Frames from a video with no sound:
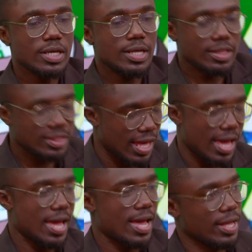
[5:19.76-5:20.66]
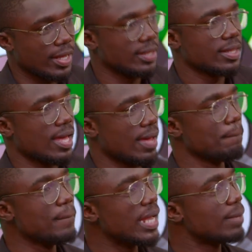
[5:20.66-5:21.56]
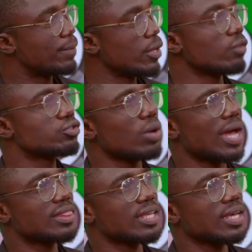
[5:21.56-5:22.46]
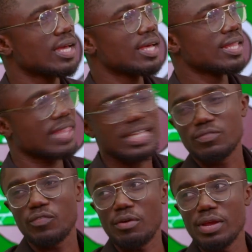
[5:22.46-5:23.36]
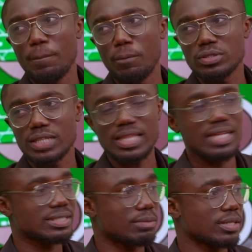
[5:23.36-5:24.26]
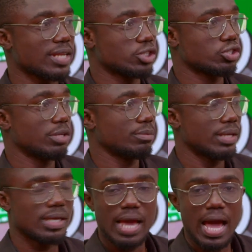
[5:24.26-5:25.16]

there in the main playoffs. So I think that's very important. That's something that shouldn't be